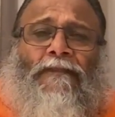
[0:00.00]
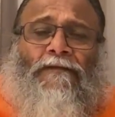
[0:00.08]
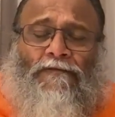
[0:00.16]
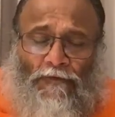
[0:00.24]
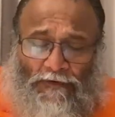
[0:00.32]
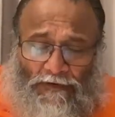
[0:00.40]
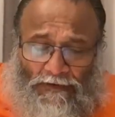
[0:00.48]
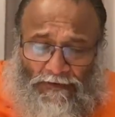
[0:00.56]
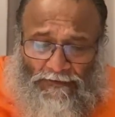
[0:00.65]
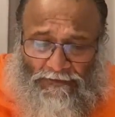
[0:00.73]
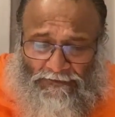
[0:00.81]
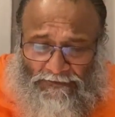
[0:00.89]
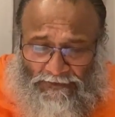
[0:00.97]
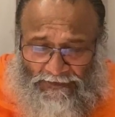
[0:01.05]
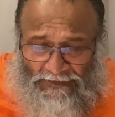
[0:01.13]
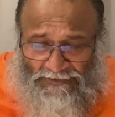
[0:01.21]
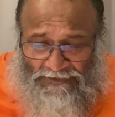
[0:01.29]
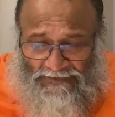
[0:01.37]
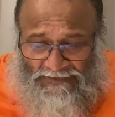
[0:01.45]
So here the
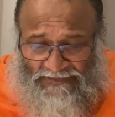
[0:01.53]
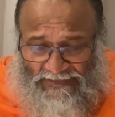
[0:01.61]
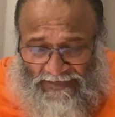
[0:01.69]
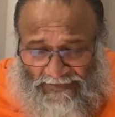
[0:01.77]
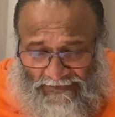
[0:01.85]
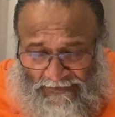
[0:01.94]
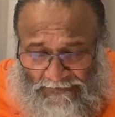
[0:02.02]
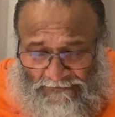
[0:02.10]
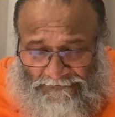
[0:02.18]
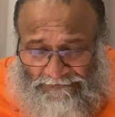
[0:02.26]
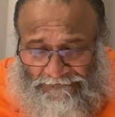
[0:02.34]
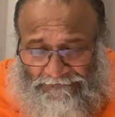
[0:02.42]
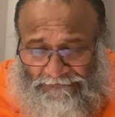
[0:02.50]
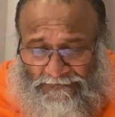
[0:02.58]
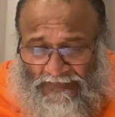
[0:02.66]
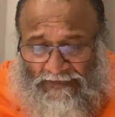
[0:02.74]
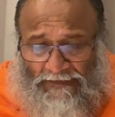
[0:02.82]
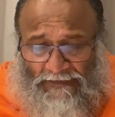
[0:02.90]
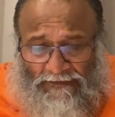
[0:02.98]
teacher is saying
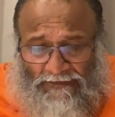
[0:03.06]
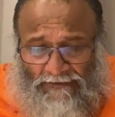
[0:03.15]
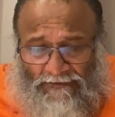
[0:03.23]
that